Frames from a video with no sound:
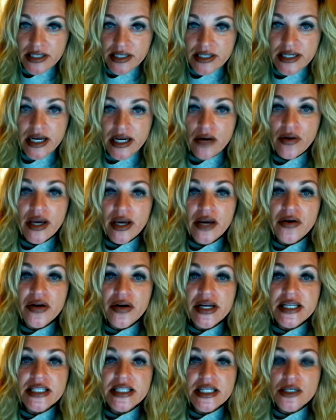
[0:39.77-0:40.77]
Now,
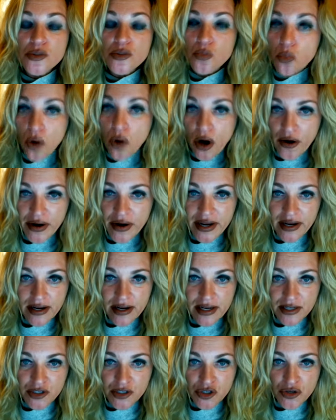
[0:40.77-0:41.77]
Aries is warrior
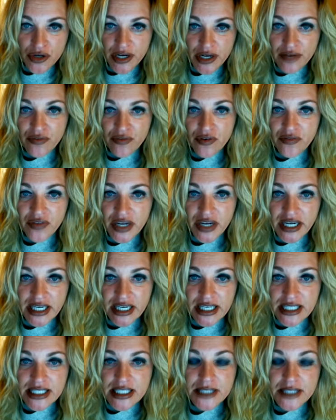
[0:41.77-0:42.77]
country for
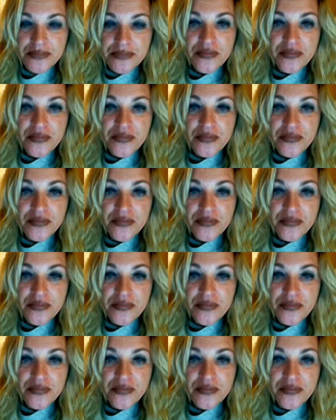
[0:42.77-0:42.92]
Venus.